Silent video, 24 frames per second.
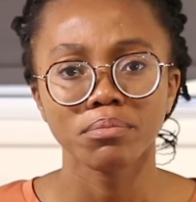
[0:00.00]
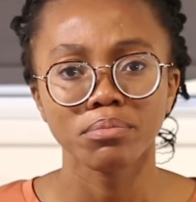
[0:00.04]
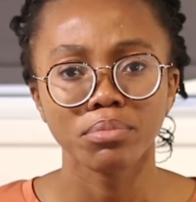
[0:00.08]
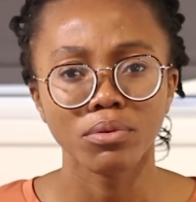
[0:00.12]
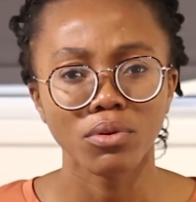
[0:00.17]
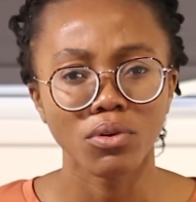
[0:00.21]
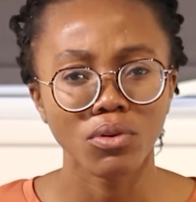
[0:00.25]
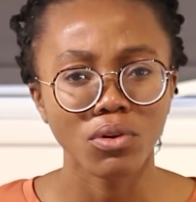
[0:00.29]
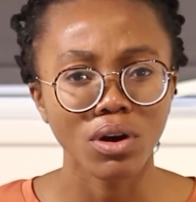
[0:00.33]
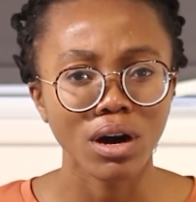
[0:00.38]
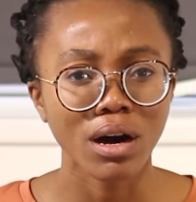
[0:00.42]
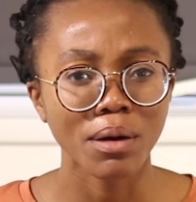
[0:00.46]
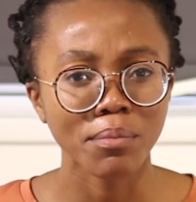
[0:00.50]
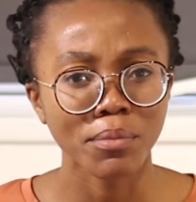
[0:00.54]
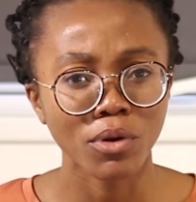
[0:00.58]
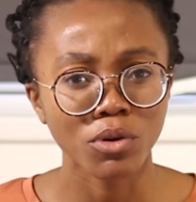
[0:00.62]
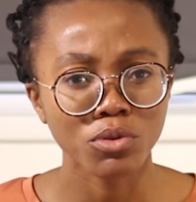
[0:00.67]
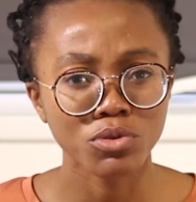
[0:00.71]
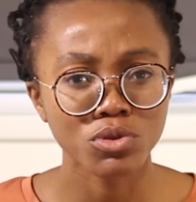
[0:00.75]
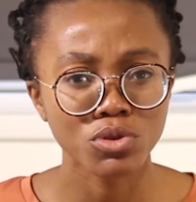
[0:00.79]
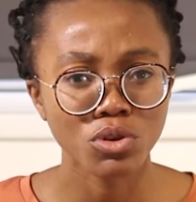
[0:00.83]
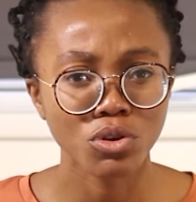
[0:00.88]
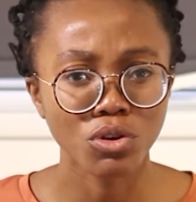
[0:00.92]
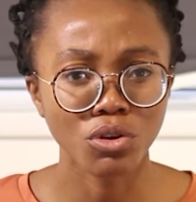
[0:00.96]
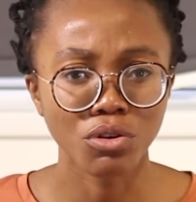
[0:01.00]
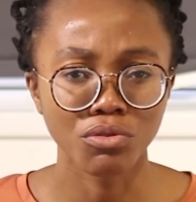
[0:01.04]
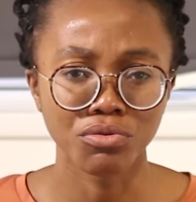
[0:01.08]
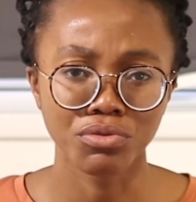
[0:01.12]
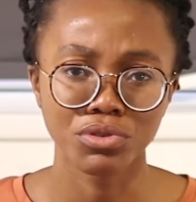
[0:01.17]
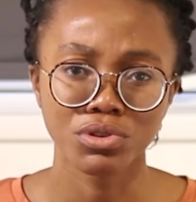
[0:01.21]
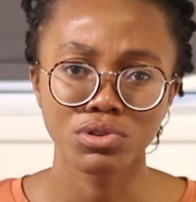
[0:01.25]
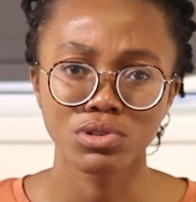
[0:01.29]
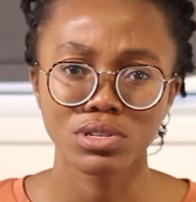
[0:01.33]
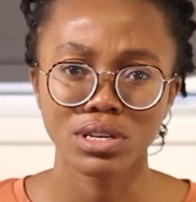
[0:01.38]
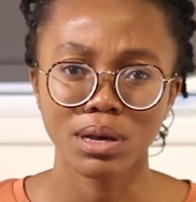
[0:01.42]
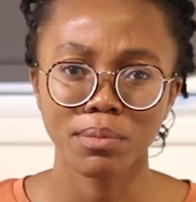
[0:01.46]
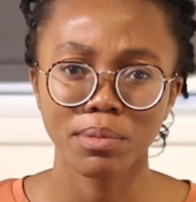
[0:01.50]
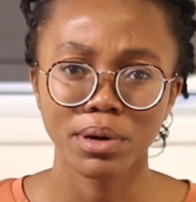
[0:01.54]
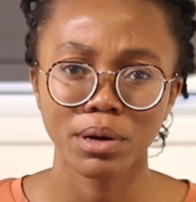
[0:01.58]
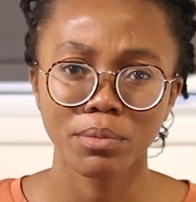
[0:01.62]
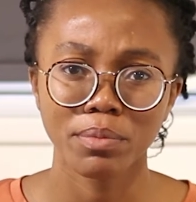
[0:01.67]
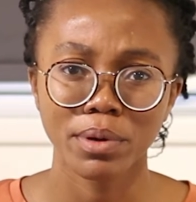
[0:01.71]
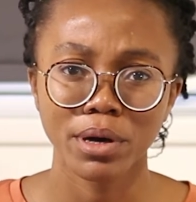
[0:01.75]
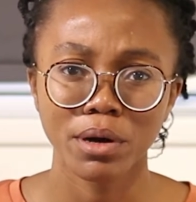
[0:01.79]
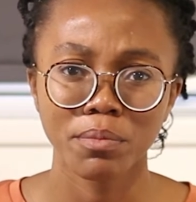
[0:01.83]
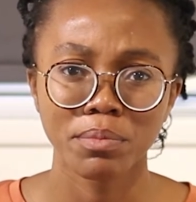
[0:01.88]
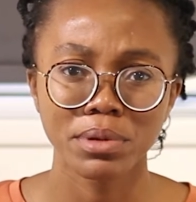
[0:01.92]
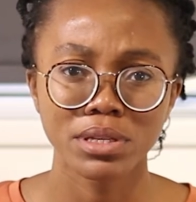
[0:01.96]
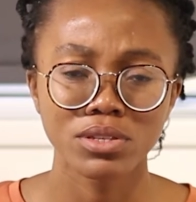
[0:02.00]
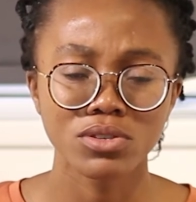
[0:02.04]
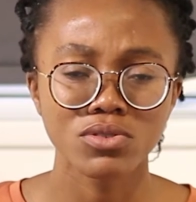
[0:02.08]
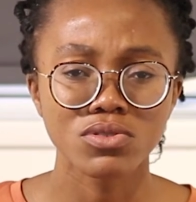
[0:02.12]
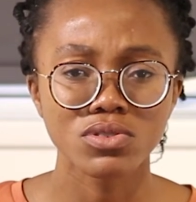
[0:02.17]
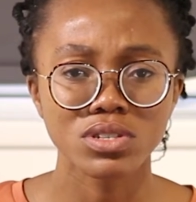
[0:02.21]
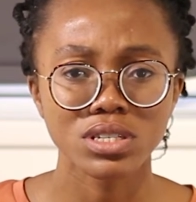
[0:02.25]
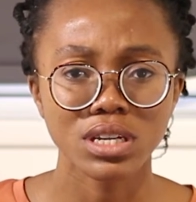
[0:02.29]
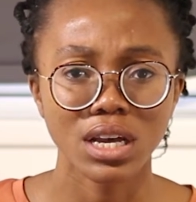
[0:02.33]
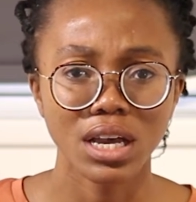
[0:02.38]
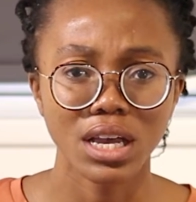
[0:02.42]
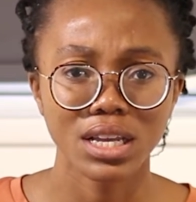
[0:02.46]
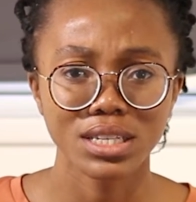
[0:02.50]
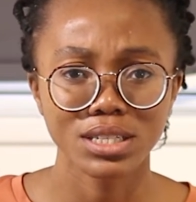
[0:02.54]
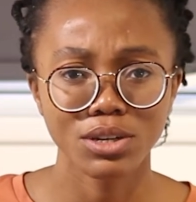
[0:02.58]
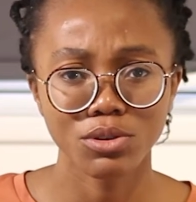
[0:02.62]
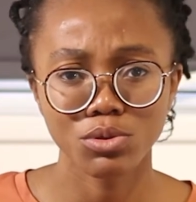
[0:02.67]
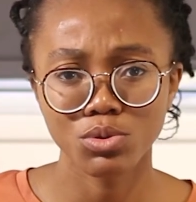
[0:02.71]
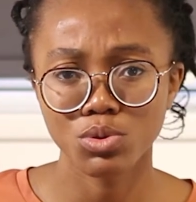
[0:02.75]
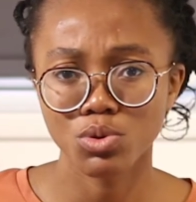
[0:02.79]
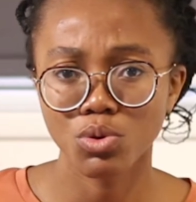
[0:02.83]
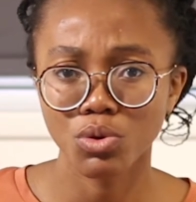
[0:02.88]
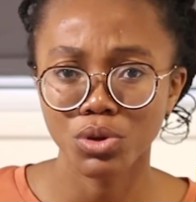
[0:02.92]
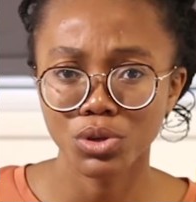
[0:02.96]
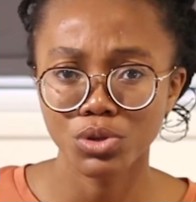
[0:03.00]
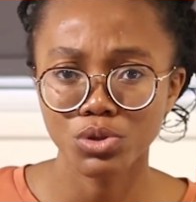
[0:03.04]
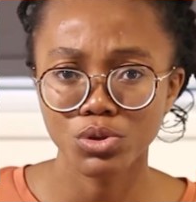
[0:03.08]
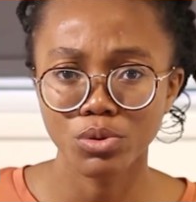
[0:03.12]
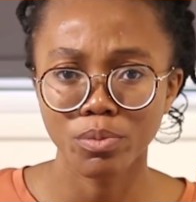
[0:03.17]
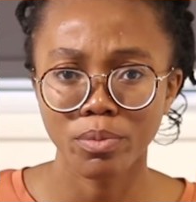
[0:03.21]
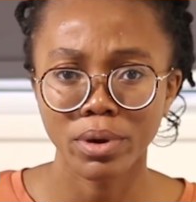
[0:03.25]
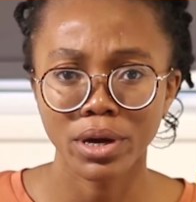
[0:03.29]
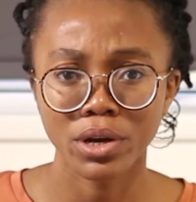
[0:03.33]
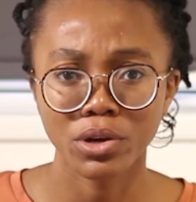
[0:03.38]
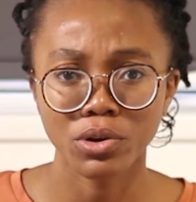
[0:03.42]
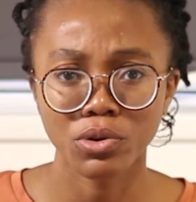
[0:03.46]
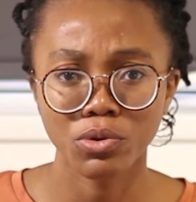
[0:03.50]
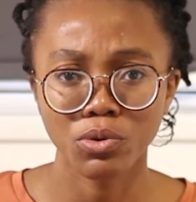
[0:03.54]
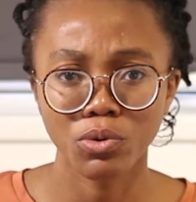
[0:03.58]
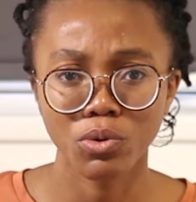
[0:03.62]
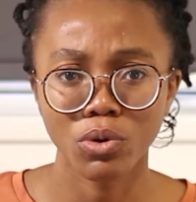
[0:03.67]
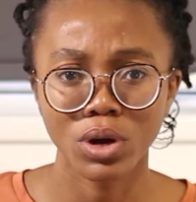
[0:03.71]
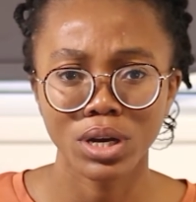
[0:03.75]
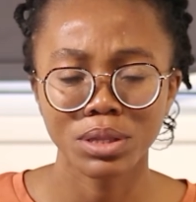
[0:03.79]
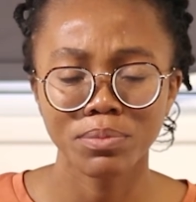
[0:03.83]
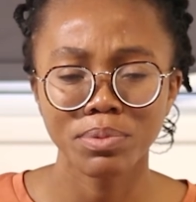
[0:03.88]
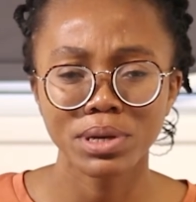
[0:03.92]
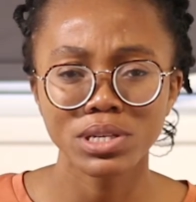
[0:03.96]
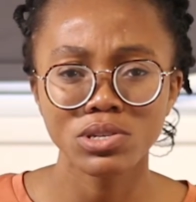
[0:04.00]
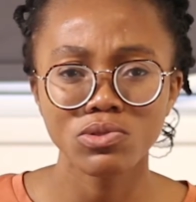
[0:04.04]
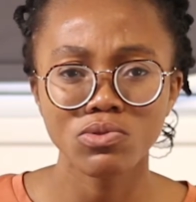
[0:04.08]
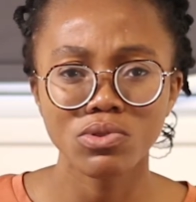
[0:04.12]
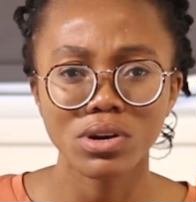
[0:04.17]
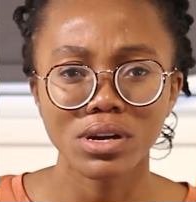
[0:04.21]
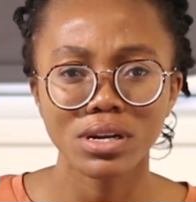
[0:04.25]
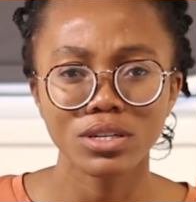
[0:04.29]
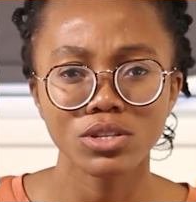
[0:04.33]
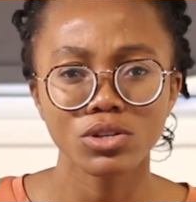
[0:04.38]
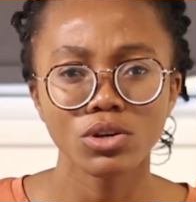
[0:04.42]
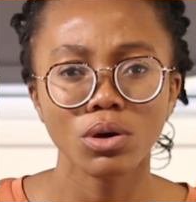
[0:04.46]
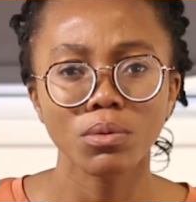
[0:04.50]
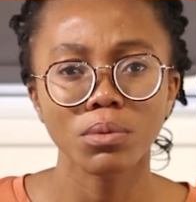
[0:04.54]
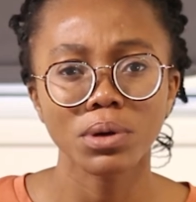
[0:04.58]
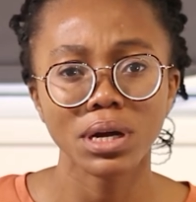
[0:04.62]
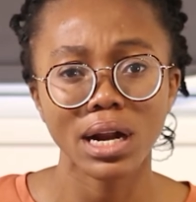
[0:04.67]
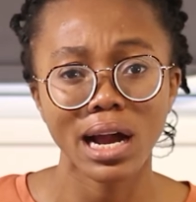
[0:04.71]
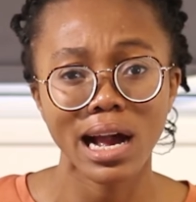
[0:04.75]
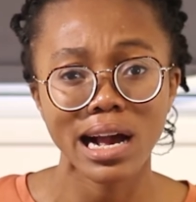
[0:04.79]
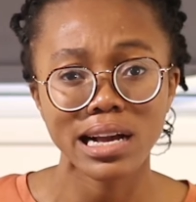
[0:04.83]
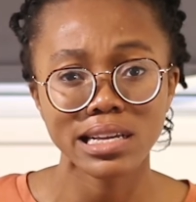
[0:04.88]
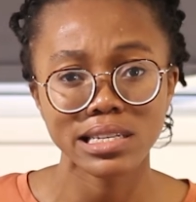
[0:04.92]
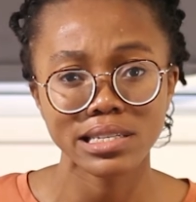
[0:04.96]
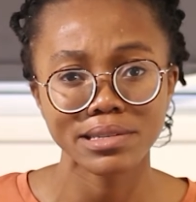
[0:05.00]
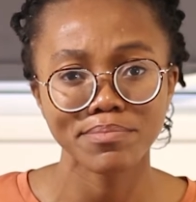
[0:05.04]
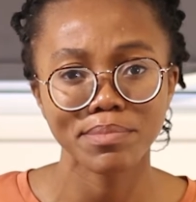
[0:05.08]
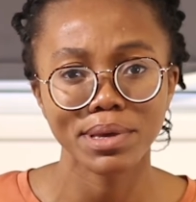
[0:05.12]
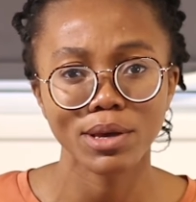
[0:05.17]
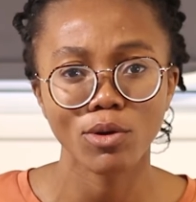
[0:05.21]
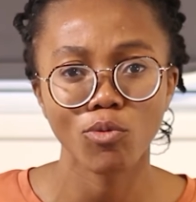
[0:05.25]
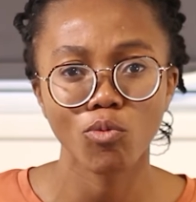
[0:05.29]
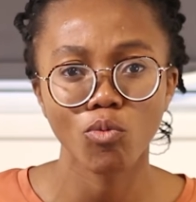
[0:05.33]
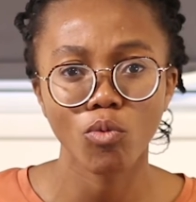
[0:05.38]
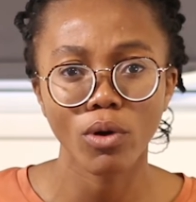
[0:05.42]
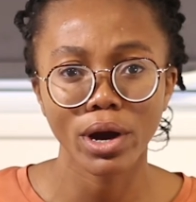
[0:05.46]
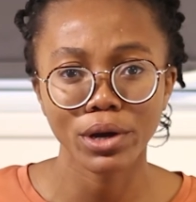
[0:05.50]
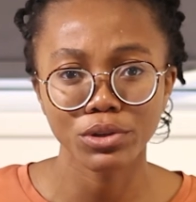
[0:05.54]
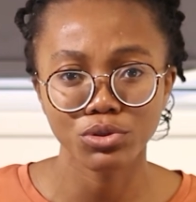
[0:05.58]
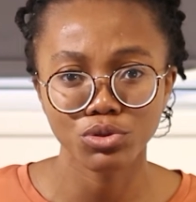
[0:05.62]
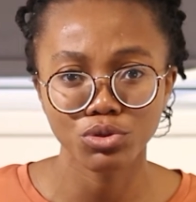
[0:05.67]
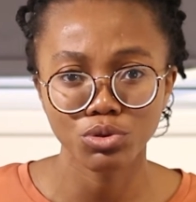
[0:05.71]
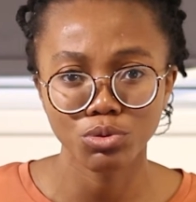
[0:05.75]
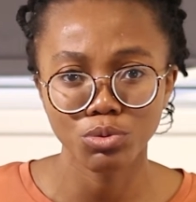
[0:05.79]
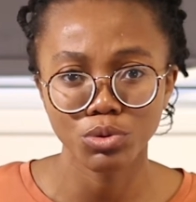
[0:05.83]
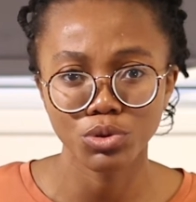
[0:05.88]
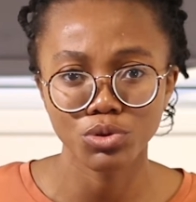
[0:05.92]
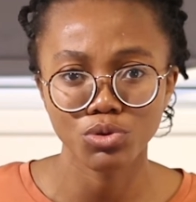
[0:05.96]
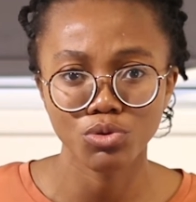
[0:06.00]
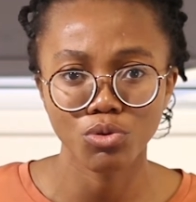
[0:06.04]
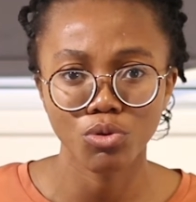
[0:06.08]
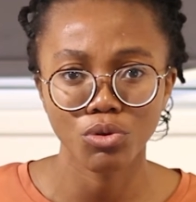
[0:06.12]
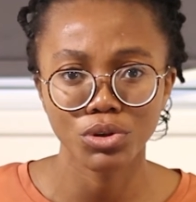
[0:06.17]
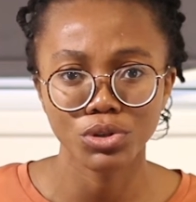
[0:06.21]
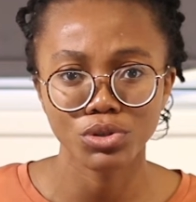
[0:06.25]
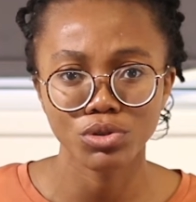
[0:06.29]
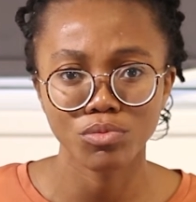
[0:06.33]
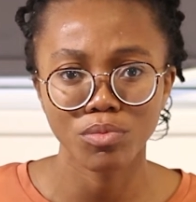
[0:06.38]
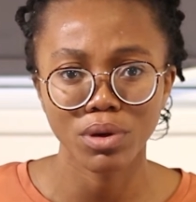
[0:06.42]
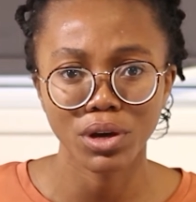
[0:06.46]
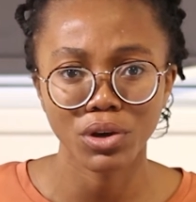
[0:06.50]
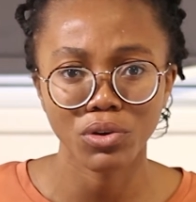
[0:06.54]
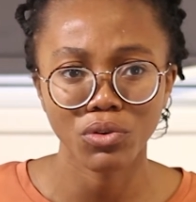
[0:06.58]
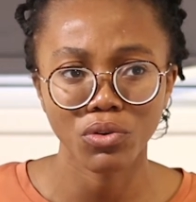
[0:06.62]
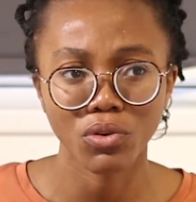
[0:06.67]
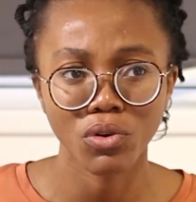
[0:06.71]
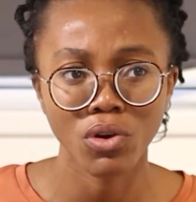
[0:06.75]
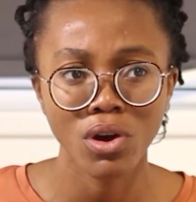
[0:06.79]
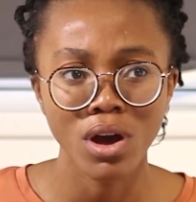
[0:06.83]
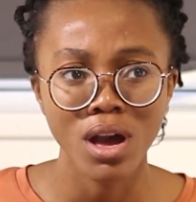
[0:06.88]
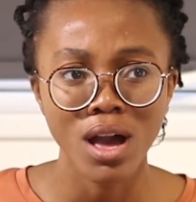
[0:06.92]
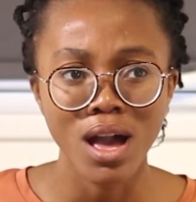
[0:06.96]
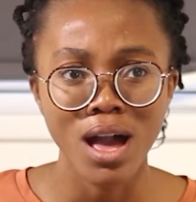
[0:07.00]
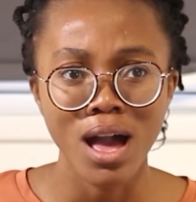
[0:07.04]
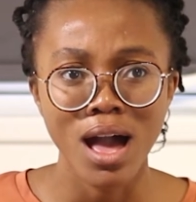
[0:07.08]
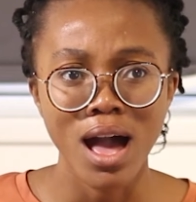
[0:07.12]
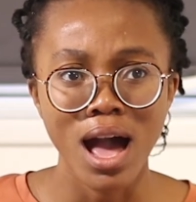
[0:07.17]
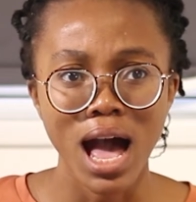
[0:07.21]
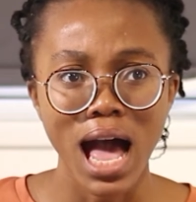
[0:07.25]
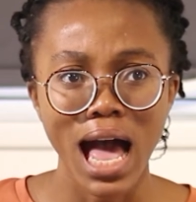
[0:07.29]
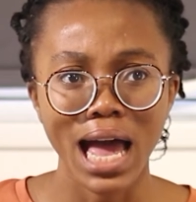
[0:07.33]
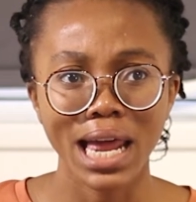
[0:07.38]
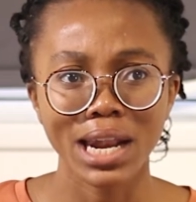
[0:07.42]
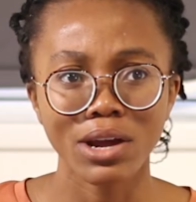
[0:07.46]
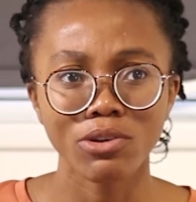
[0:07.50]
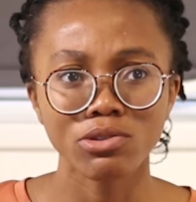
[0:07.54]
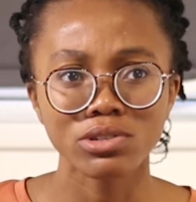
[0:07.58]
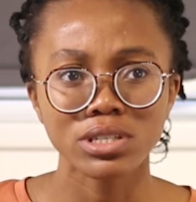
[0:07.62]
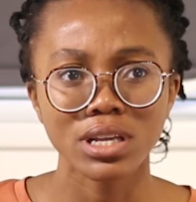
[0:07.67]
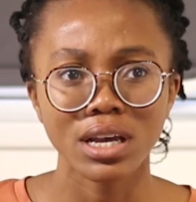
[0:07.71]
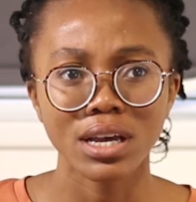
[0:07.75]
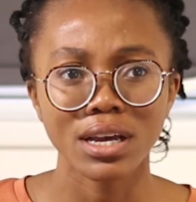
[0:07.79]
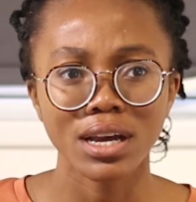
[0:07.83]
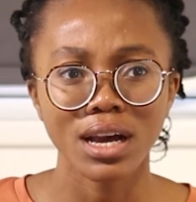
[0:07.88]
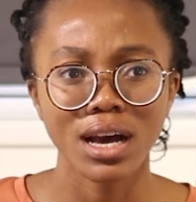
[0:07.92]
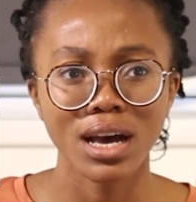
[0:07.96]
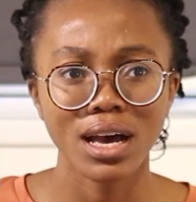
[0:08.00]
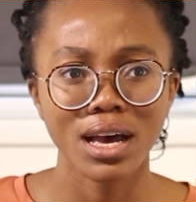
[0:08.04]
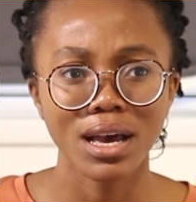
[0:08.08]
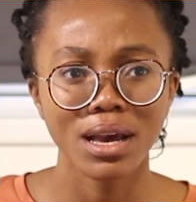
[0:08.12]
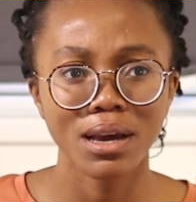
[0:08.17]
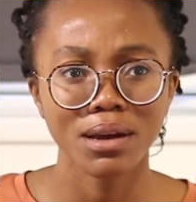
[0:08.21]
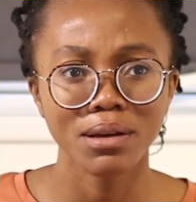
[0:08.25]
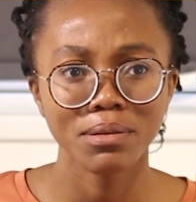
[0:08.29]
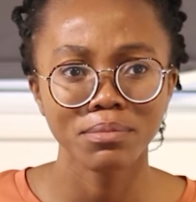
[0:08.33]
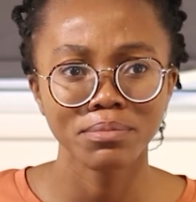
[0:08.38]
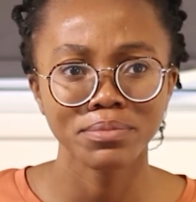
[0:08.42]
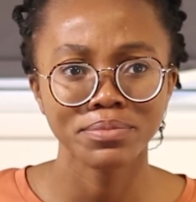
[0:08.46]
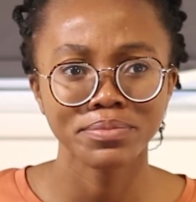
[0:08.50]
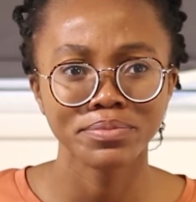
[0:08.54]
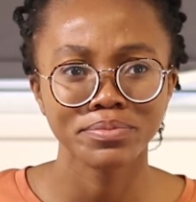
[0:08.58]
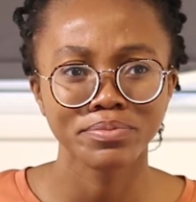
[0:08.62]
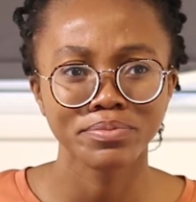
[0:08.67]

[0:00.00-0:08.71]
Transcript: but i'm also confused about biomedical science i want to go into micro and person someone asked me why do you want to go into micro and I was like, um,